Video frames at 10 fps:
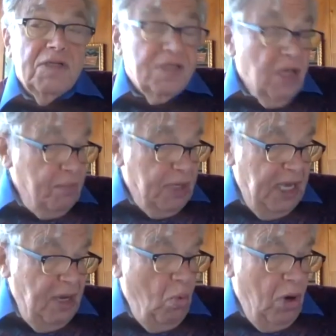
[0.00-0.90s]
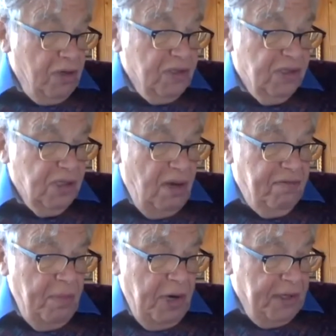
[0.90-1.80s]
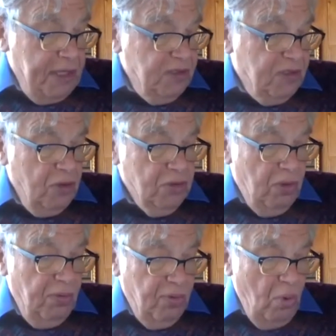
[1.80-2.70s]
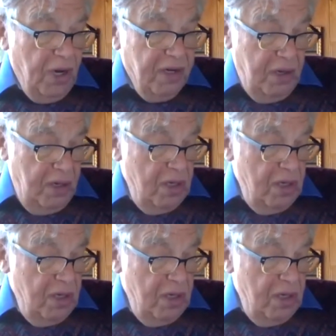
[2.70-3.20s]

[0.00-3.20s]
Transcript: Some key works of American social thought,